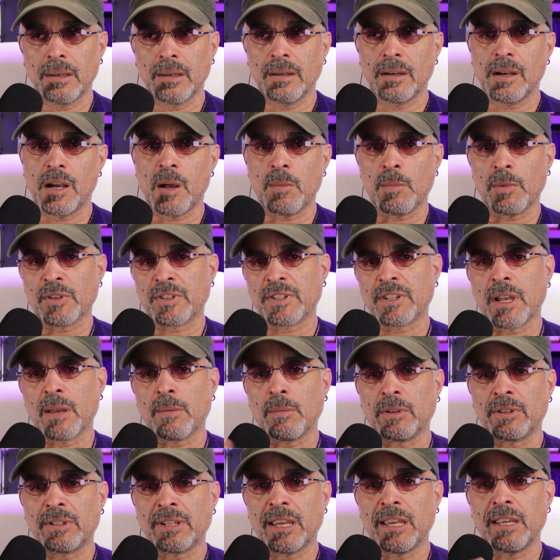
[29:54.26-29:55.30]
almost
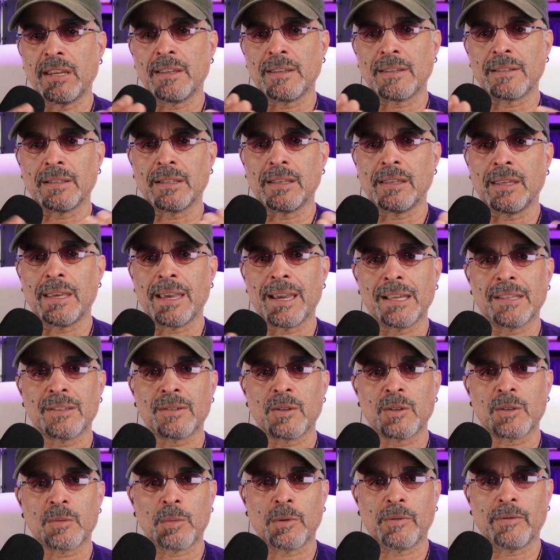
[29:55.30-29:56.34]
simultaneously the answer
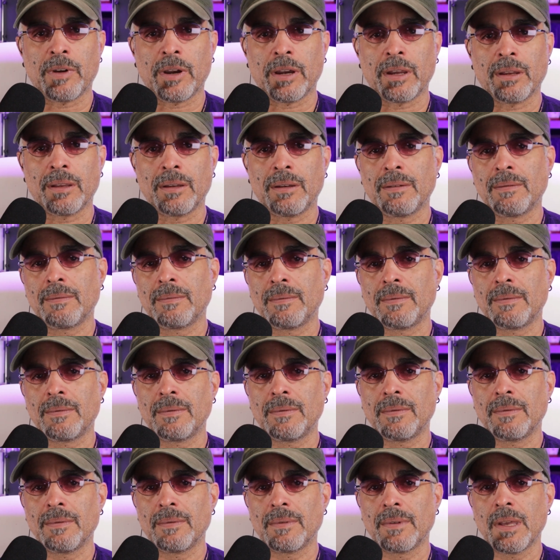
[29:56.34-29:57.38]
is provided.
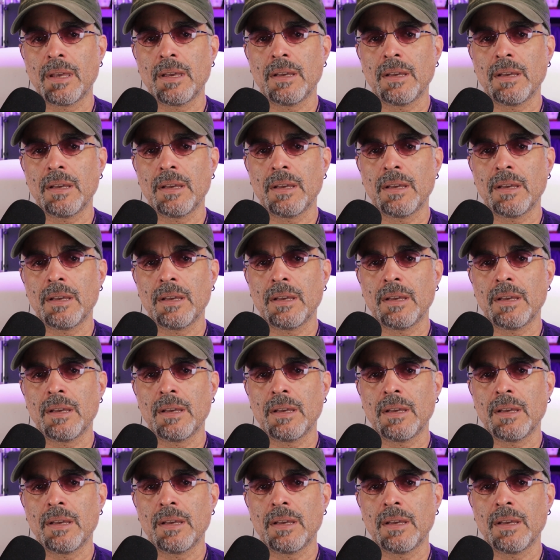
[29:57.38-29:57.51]
So